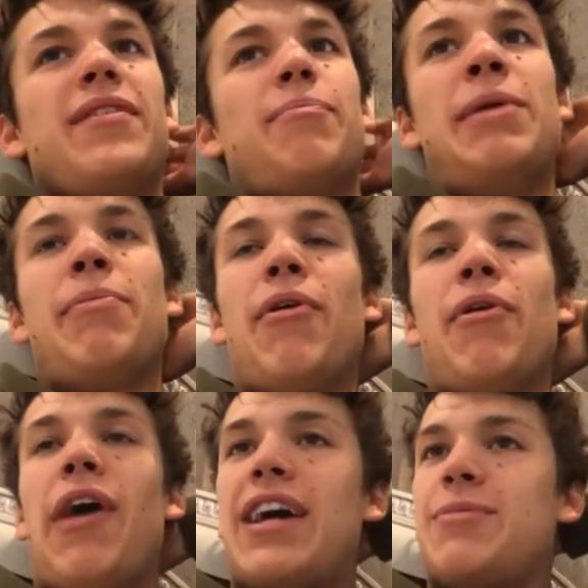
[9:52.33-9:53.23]

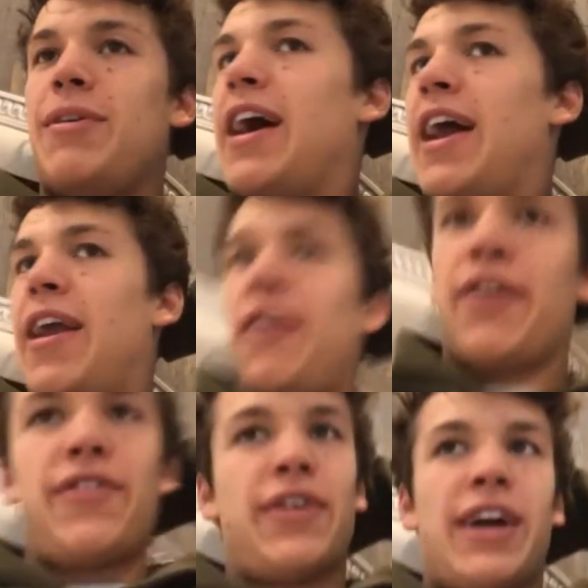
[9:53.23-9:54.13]
people ask me, I don't
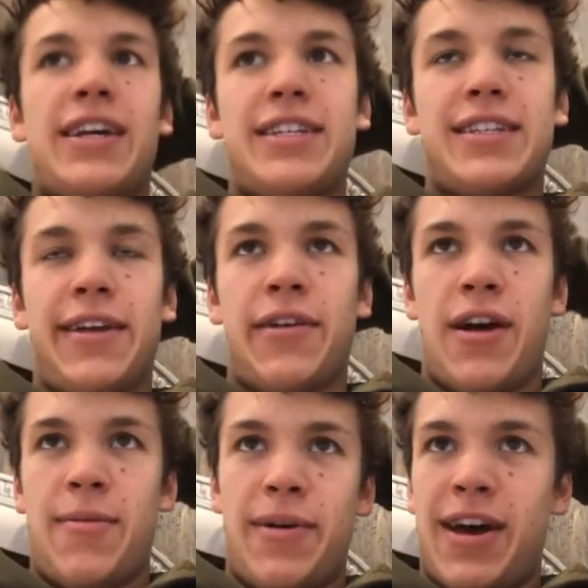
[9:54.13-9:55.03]
know if you're going to ask this later
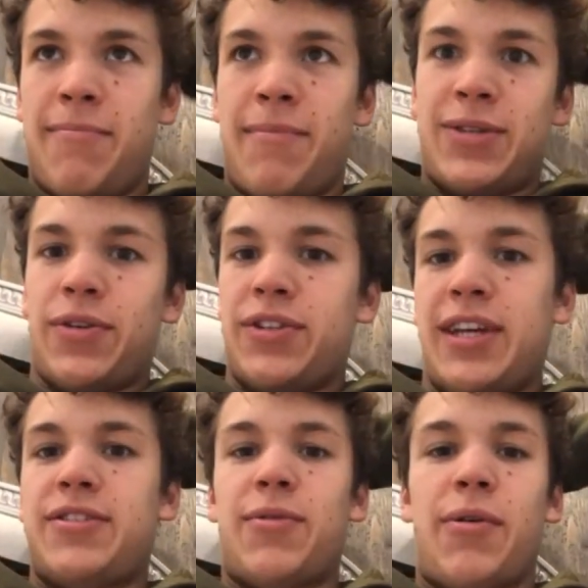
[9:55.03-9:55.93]
on, but I might as well just
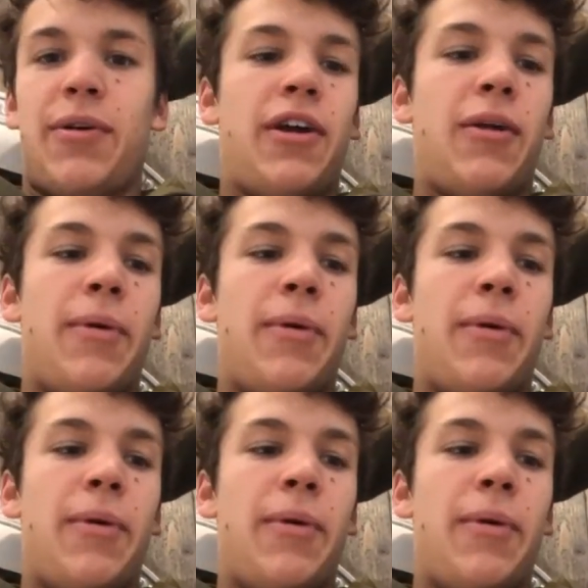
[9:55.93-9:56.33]
answer while we're here. But